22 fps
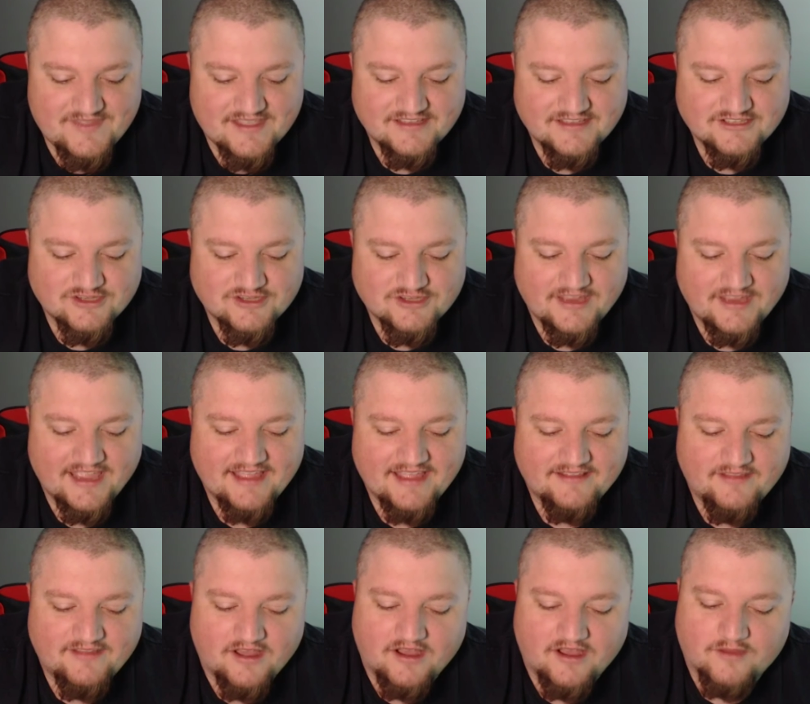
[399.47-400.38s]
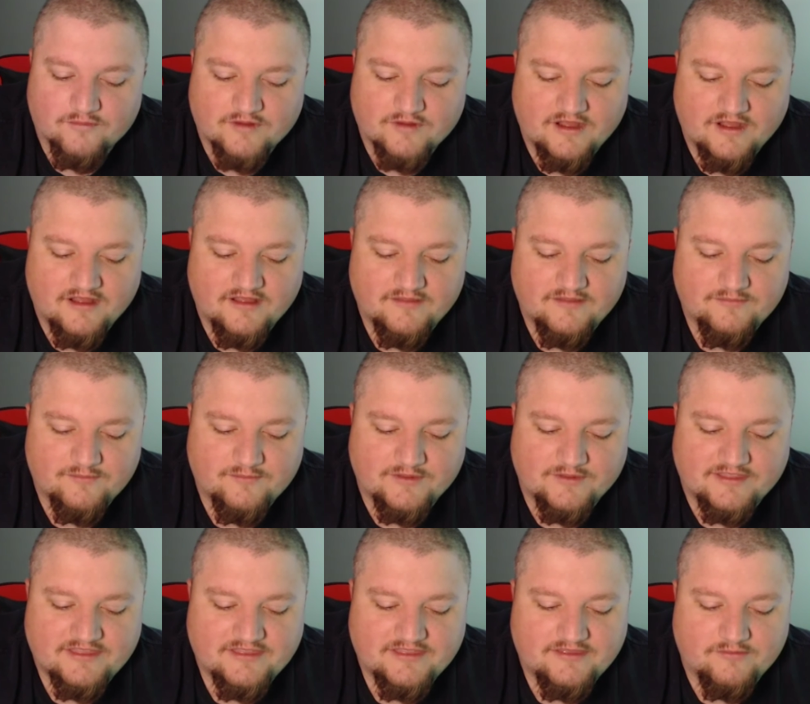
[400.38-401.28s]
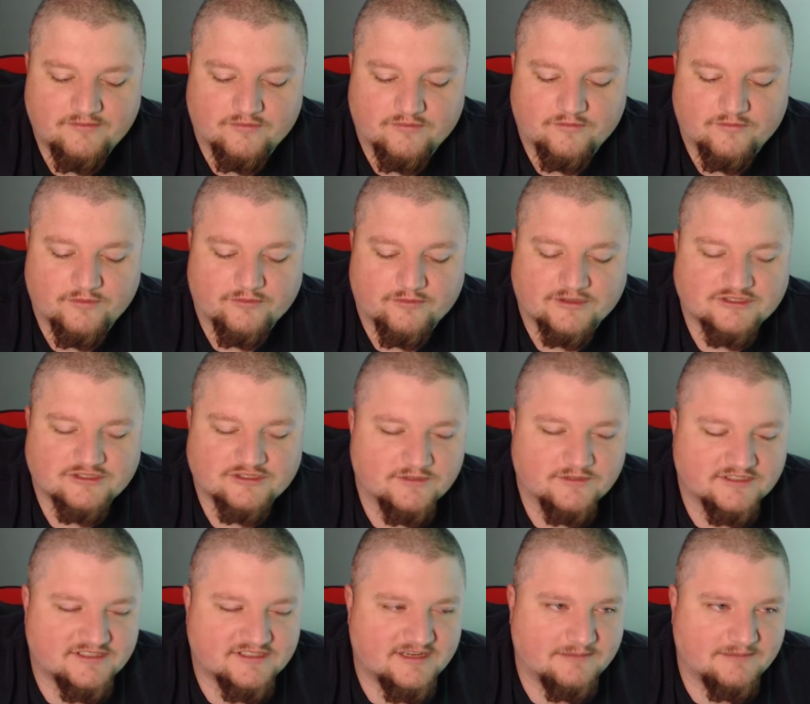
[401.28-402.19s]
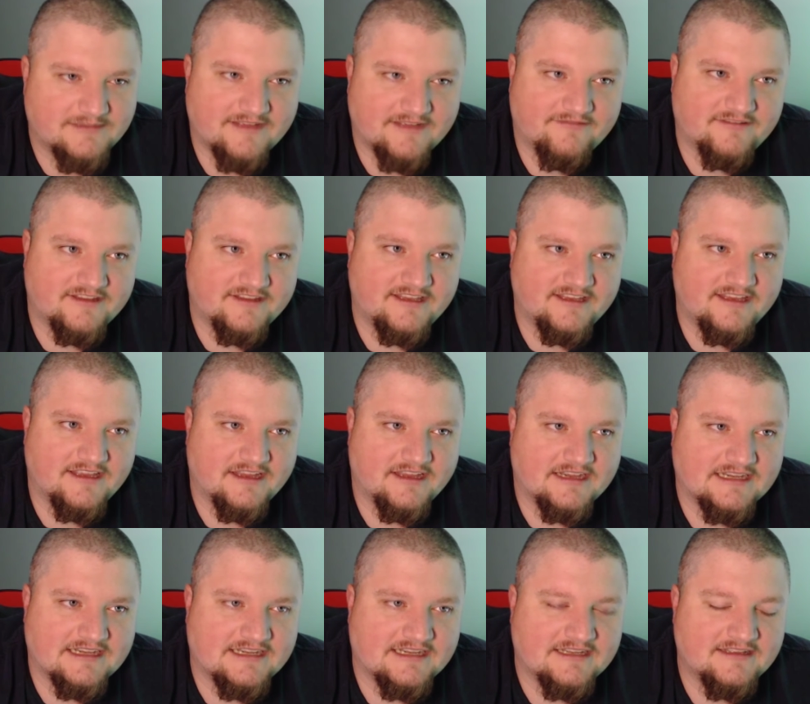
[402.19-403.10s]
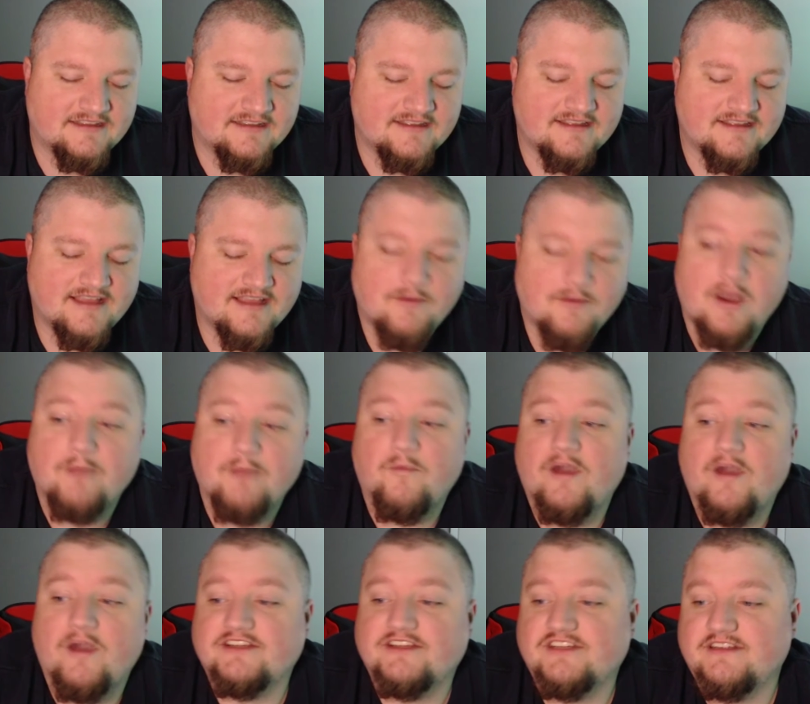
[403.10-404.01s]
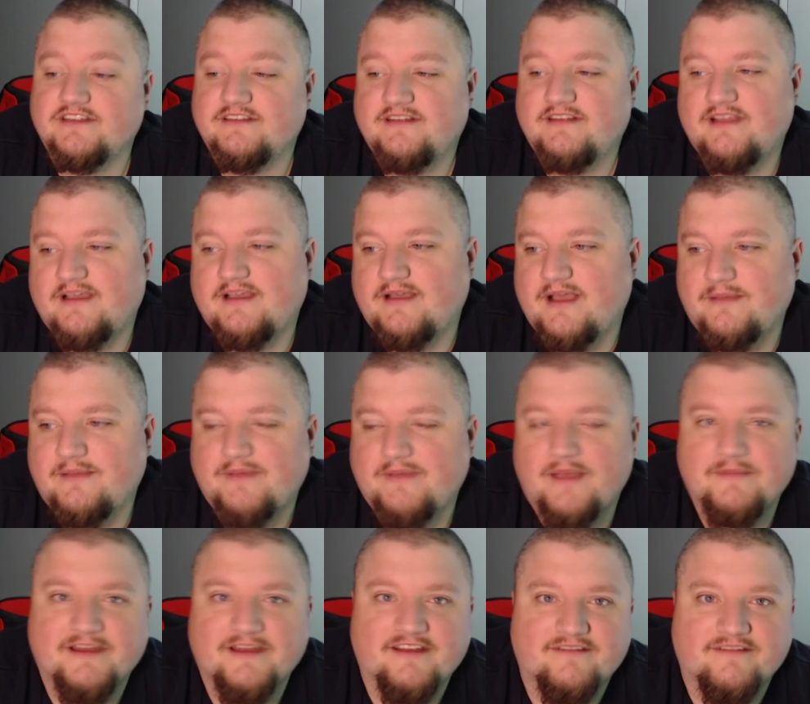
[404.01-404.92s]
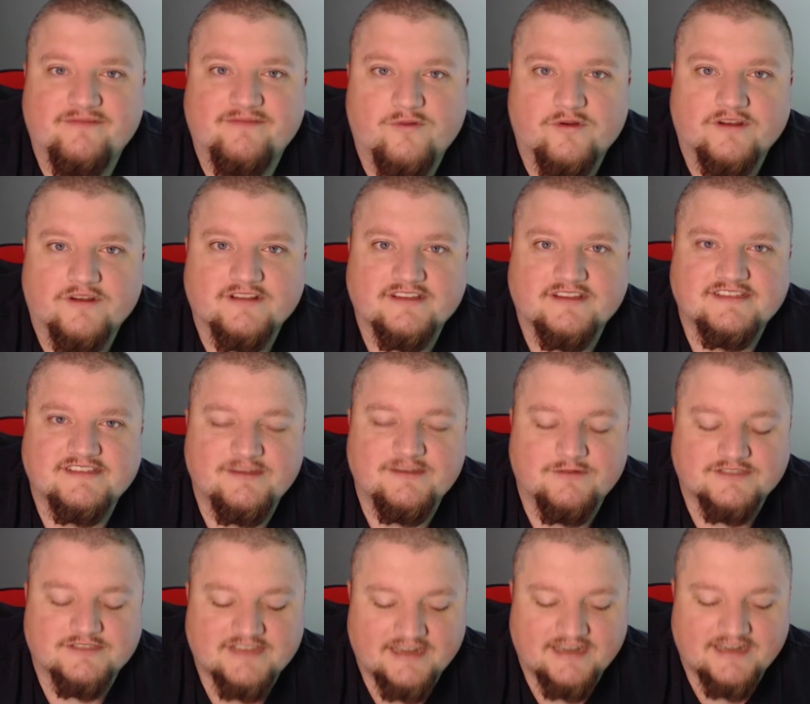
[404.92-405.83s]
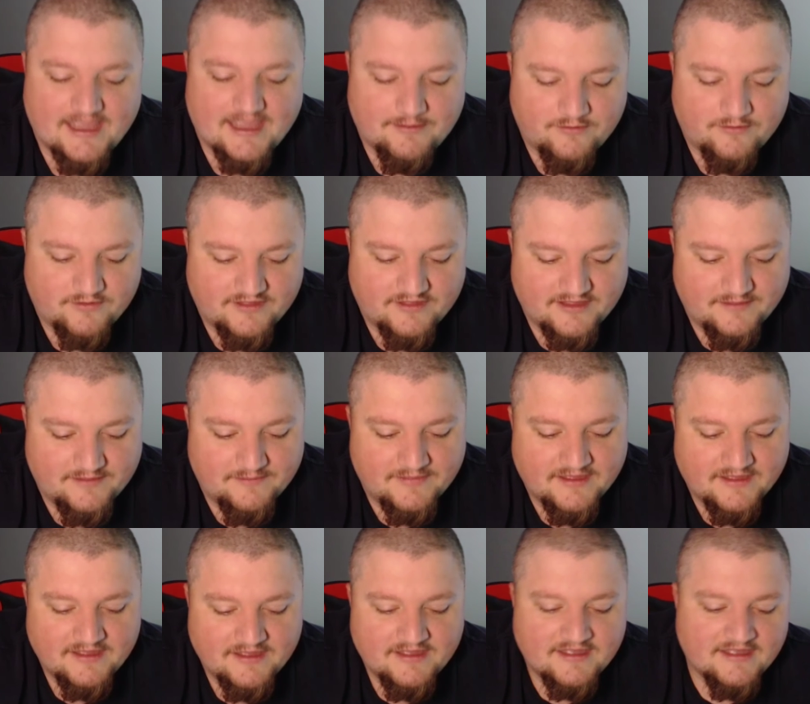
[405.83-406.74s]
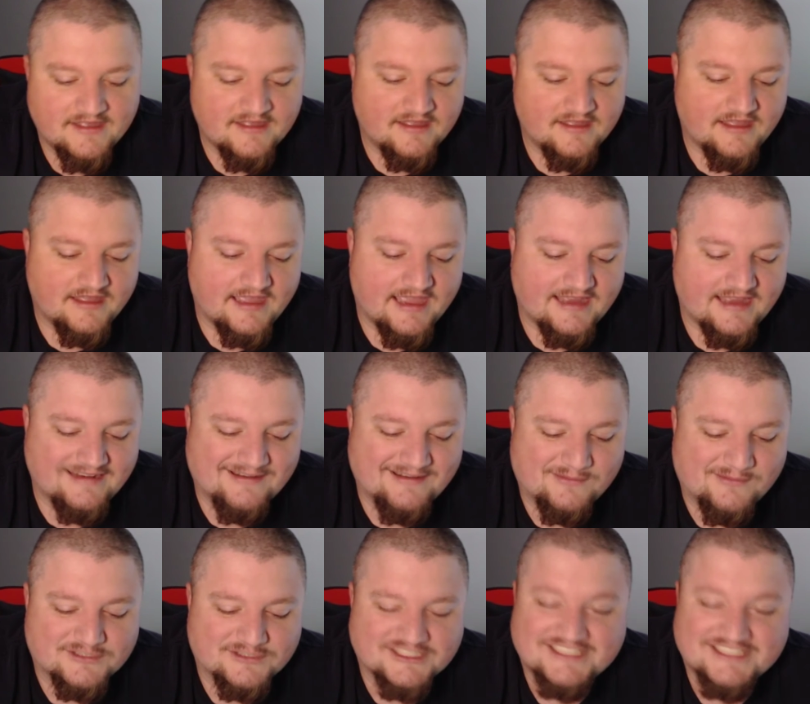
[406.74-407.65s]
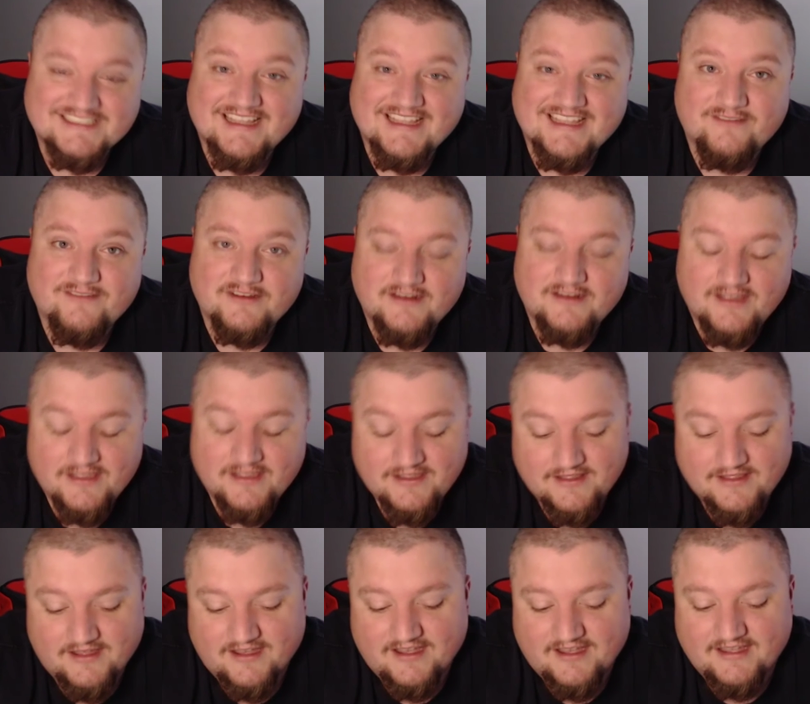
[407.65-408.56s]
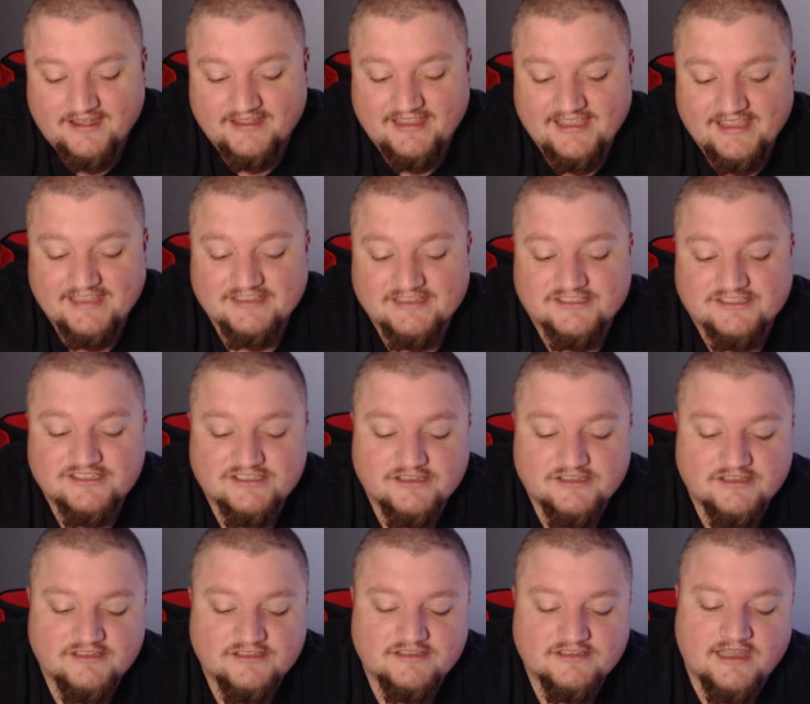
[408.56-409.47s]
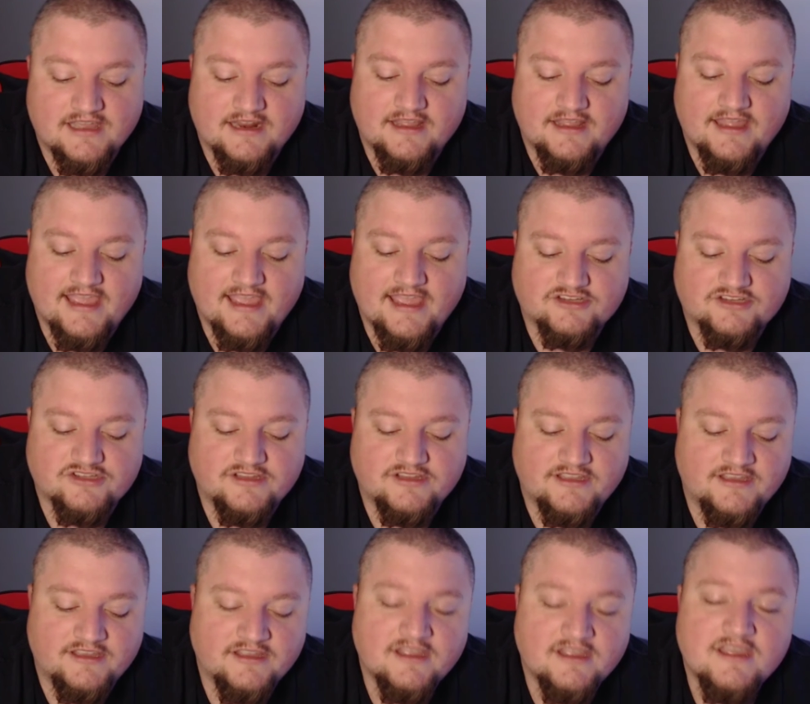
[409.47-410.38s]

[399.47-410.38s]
yeah, with Russell Wilson, I'm definitely I'm watching it. I'm here for it to see what's going to happen with him. At number 7, he is going to actually